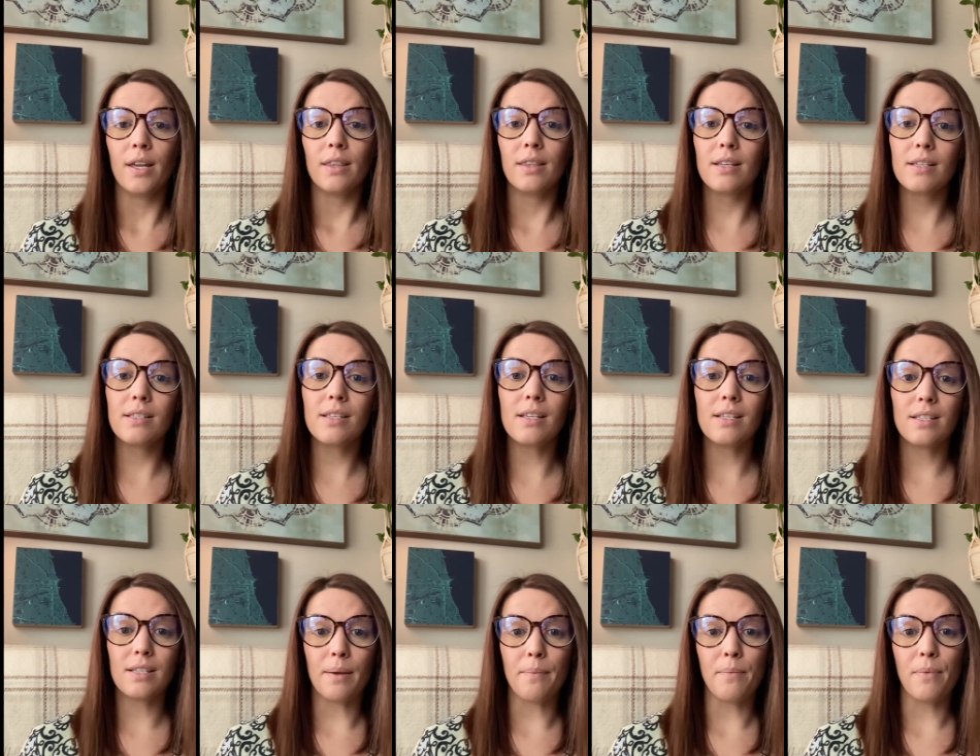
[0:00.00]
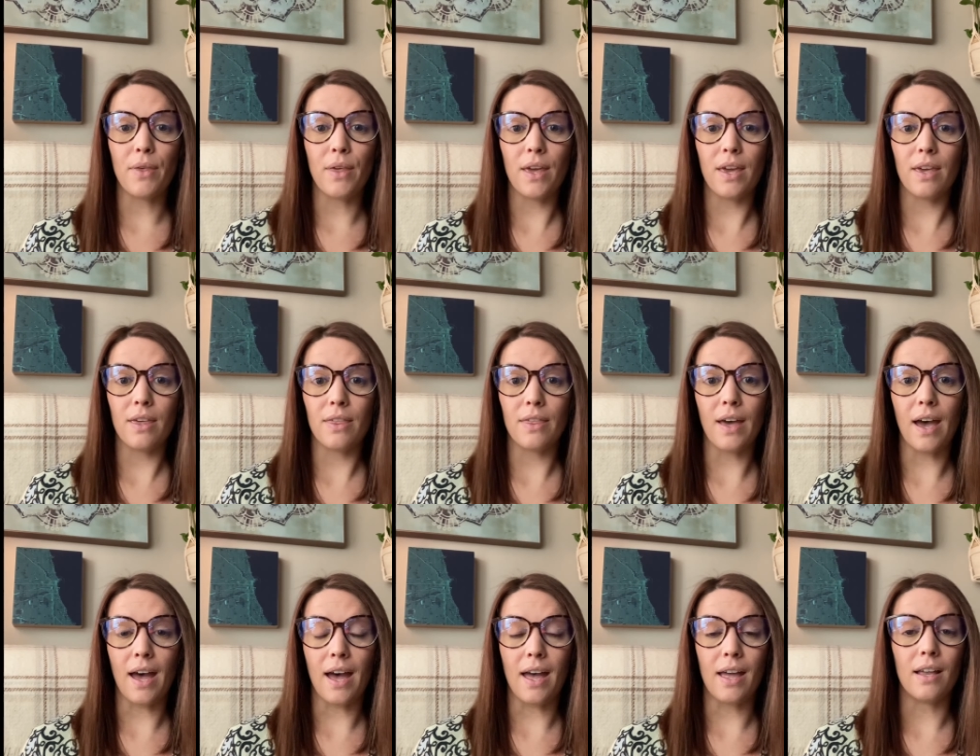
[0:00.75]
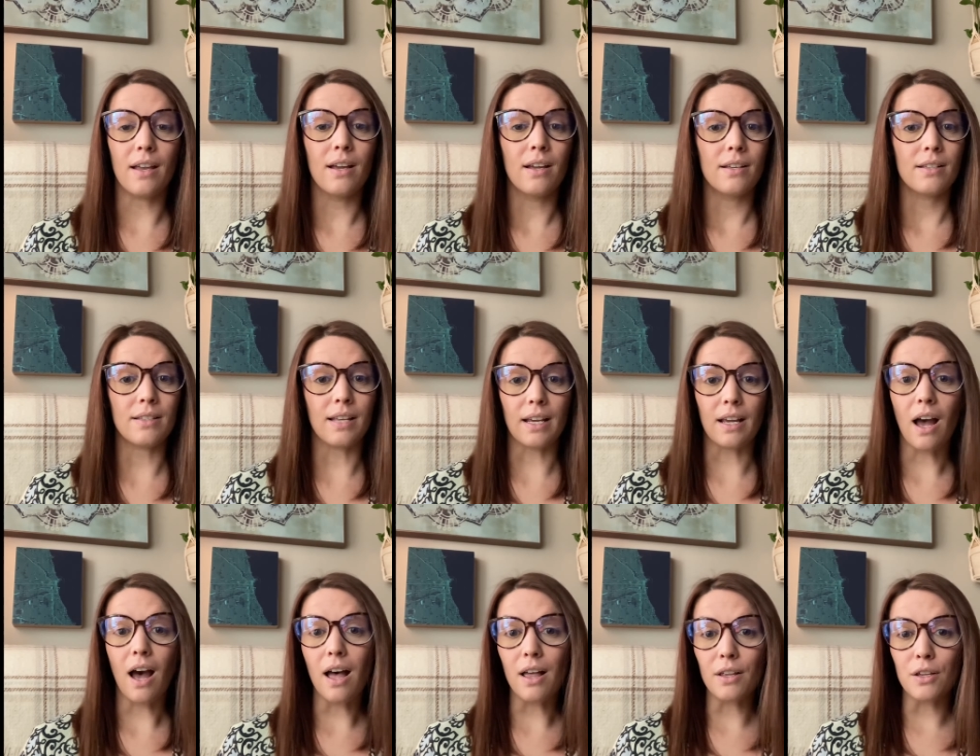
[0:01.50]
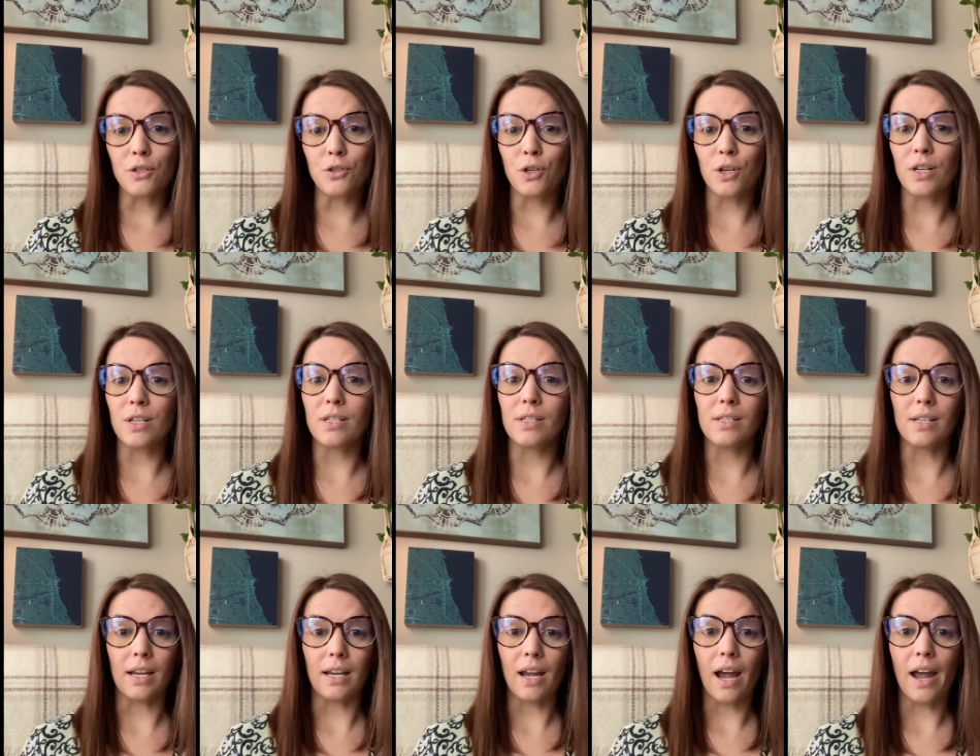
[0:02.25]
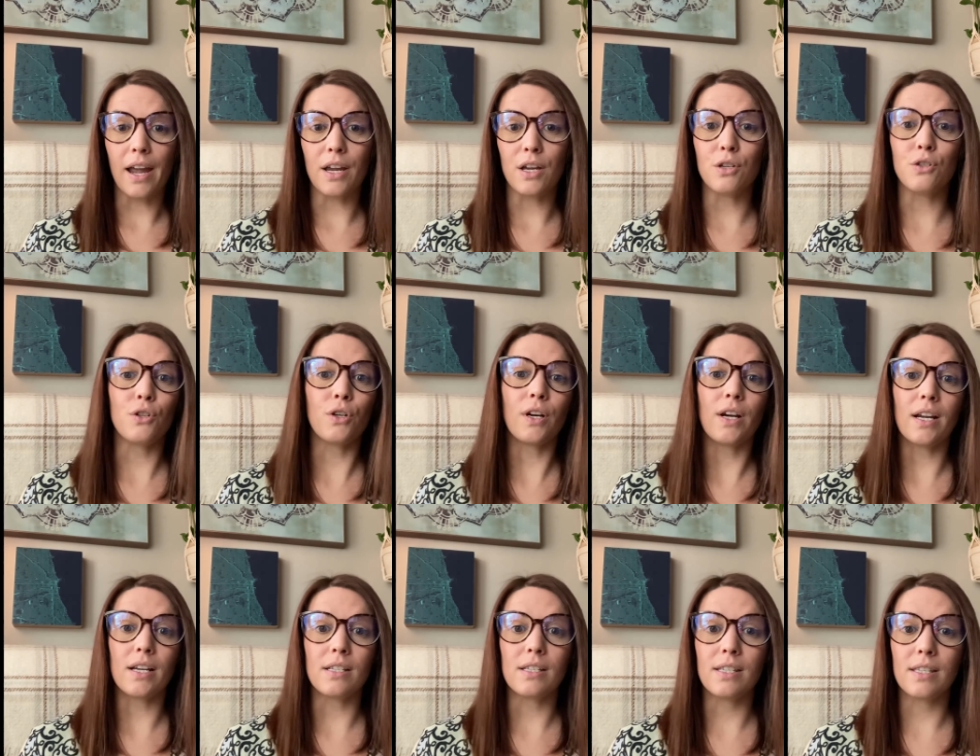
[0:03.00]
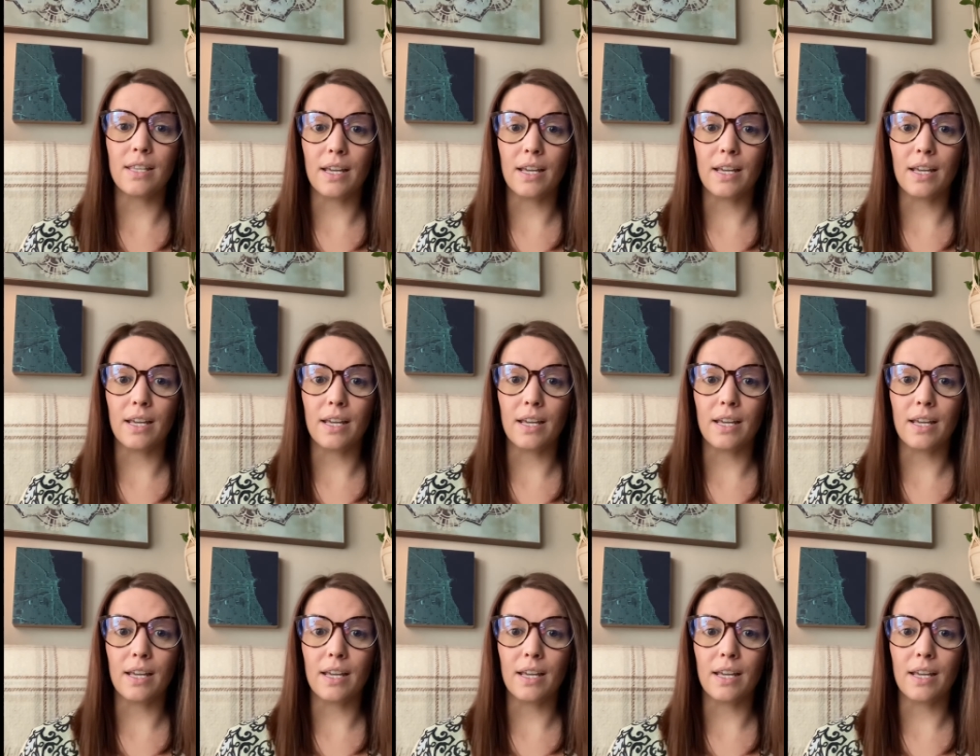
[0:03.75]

This is something that psychologists, psychiatrists,